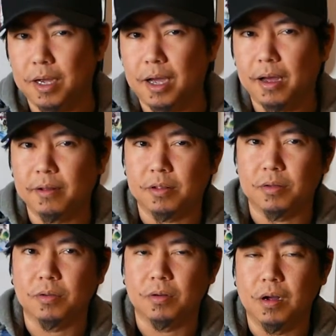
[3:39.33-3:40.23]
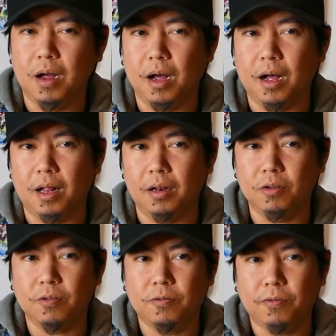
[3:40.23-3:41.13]
I had to
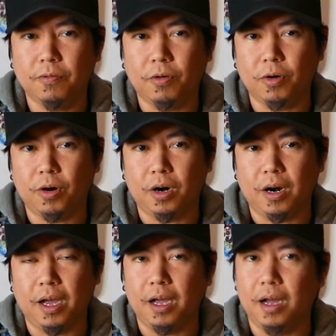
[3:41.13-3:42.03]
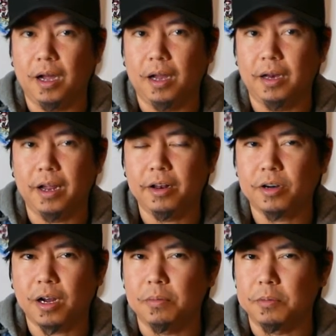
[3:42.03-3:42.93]
look for
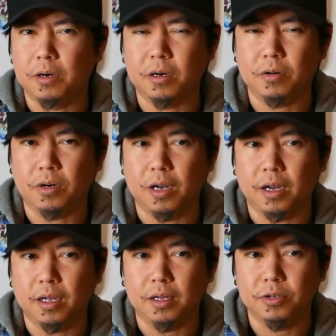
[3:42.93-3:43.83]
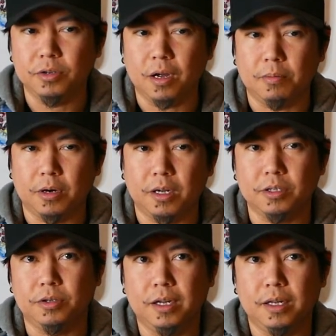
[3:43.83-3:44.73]
another camera or like a new camera.
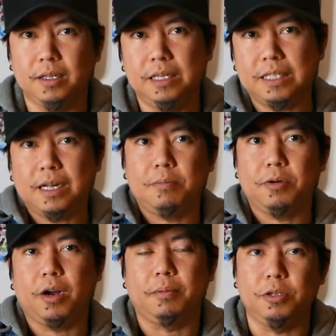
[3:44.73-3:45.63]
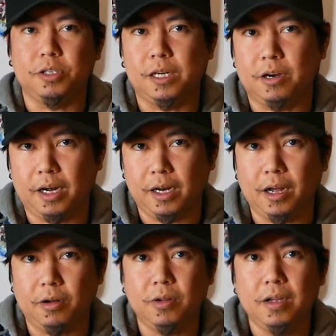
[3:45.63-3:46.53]
So this camera I'm using right
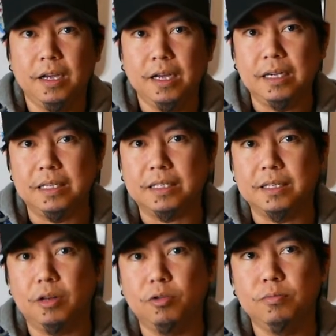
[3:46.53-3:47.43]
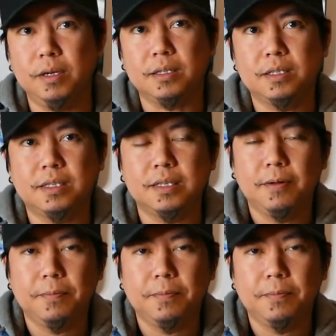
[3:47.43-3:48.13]
now is the Lumix.